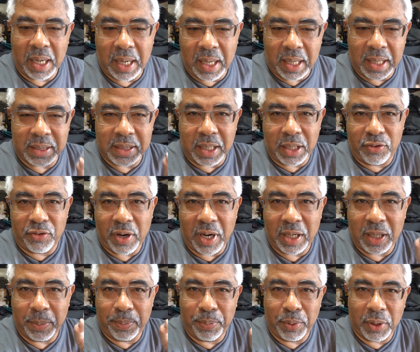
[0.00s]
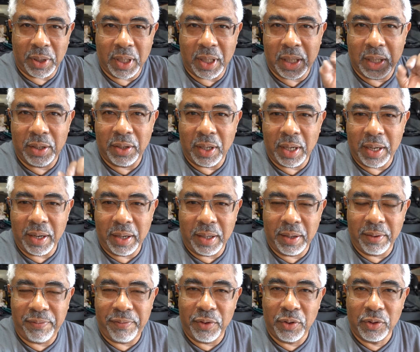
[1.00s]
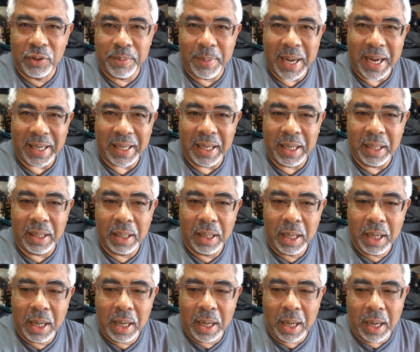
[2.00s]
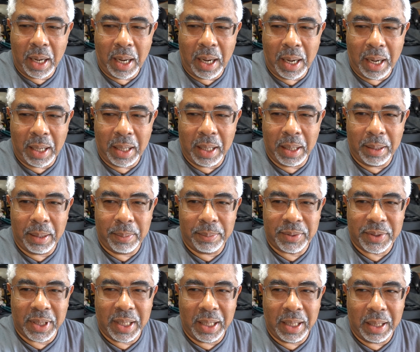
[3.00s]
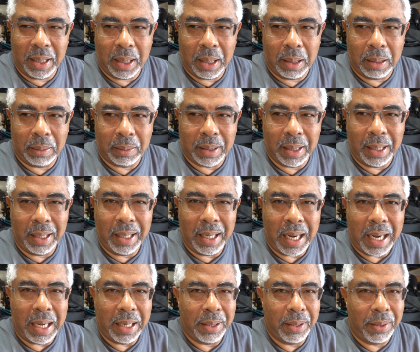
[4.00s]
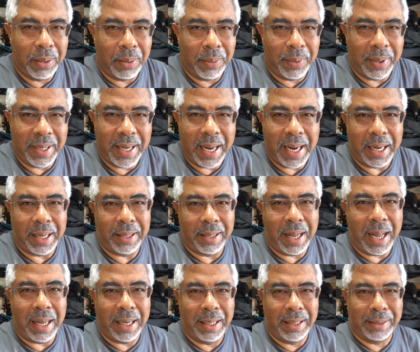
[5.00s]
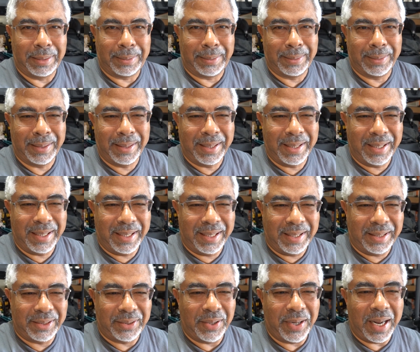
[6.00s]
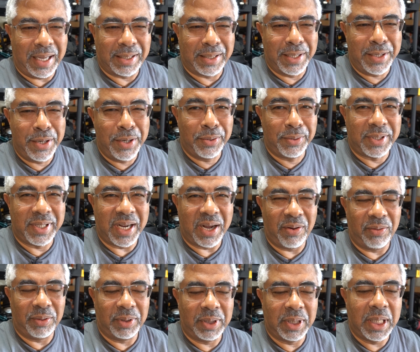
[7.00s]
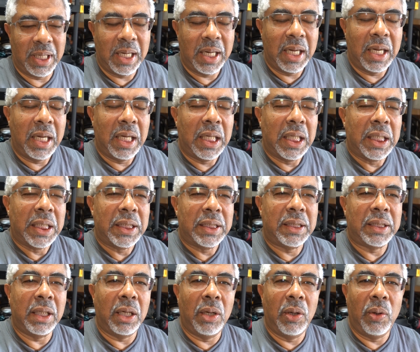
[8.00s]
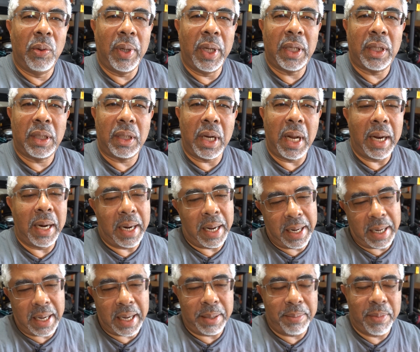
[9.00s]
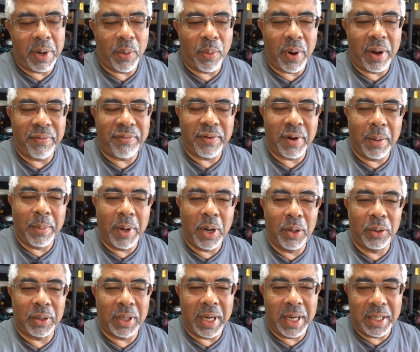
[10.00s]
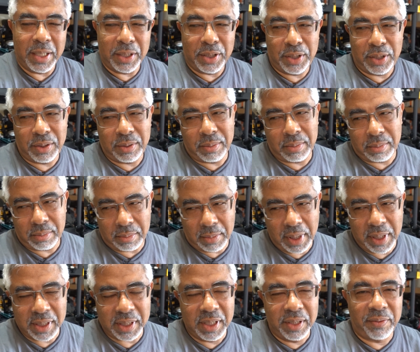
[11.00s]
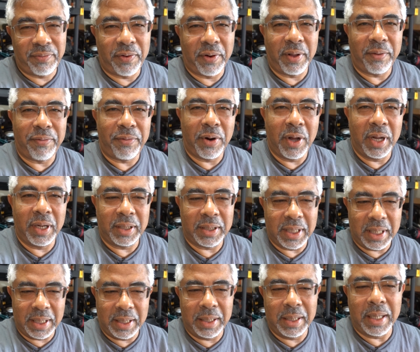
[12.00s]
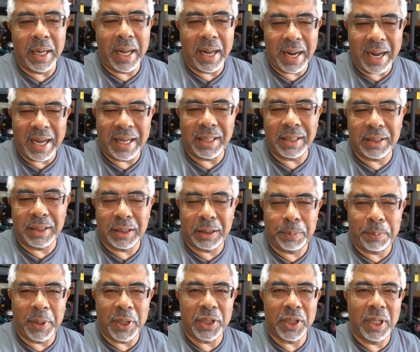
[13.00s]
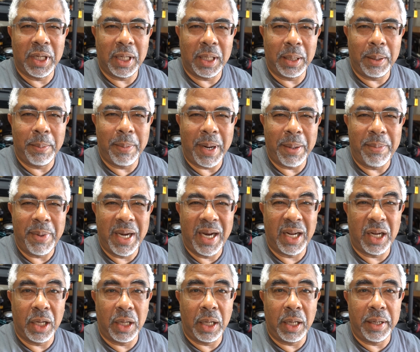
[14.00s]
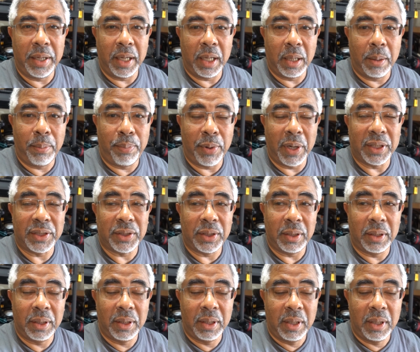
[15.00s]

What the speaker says: as I tried to put the fuse back in. And I'm saying, okay, I don't know what that is. So that's a new sound. And I had my wife come out and listen for the front, and I had a suspicion that it might be the compressor